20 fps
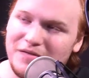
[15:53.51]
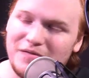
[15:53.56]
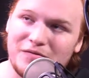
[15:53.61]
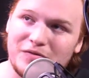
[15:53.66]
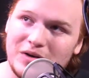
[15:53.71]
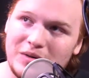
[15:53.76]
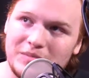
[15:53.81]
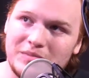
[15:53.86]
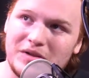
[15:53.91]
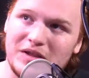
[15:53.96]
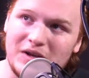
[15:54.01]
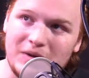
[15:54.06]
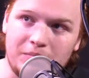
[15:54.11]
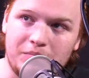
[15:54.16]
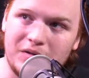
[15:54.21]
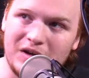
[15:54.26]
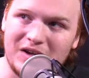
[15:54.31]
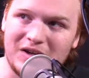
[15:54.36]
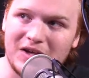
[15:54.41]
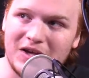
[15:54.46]
from the
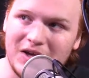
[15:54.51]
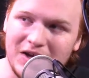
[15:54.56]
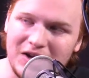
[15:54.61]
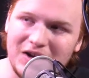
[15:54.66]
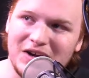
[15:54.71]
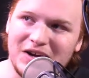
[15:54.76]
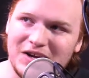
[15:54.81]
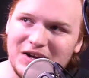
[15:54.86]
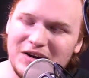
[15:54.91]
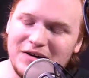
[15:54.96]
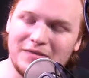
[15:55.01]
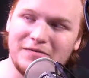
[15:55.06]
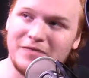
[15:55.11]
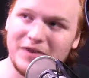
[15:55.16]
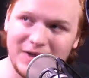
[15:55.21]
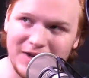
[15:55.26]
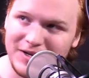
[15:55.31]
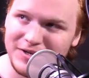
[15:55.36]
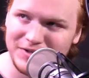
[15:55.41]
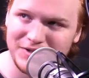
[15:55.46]
beginning of
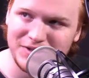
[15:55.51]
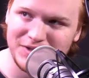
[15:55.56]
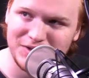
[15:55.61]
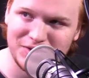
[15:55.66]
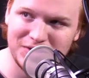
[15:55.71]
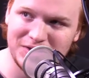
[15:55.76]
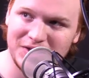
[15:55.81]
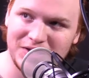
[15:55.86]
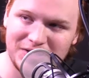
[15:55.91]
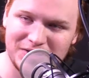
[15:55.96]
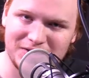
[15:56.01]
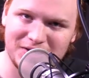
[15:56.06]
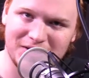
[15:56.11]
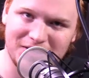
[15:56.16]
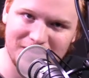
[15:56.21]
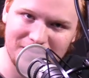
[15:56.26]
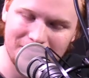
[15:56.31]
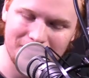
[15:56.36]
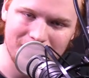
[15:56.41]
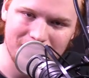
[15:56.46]
each
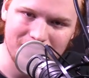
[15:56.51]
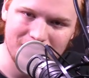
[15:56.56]
season